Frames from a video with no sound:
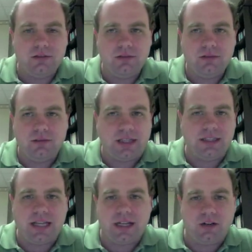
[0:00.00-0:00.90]
like a
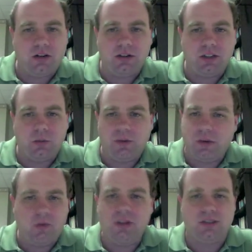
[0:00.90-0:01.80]
decade earlier when there
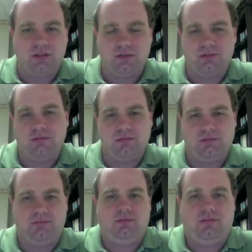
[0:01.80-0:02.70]
wasn't
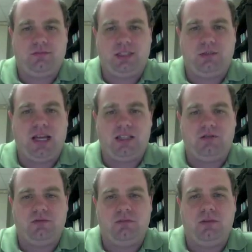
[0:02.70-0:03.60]
this massive
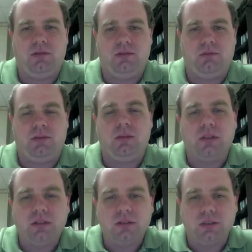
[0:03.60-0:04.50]
bubble
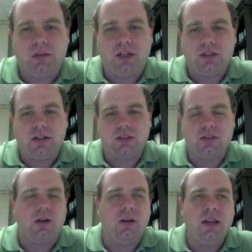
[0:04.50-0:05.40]
as much, all right?
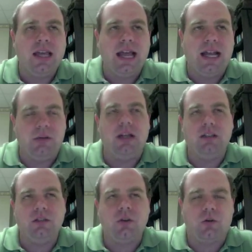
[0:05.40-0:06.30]
So anyway,
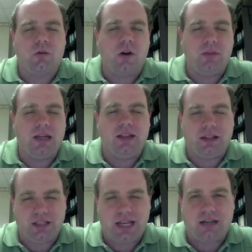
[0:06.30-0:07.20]
don't quote me on the
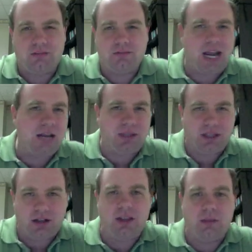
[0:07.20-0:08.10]
exact timing and
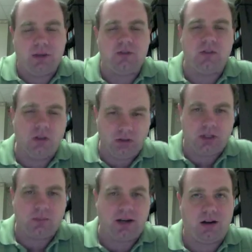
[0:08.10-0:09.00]
all that, but if you go and look at
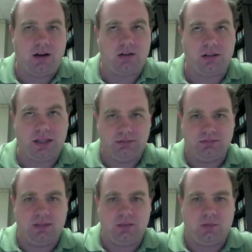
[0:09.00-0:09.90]
my article,
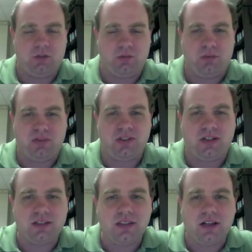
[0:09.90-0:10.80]
I'm much more
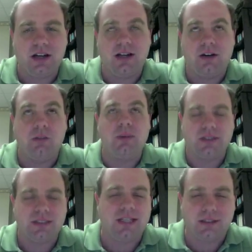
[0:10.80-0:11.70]
precise there. I don't remember the
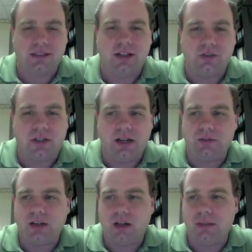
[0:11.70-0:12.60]
exact details right now off the
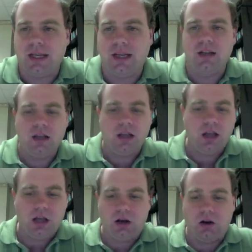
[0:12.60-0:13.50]
top of my head.
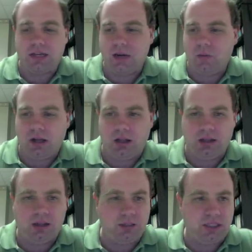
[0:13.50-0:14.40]
Okay, well, let me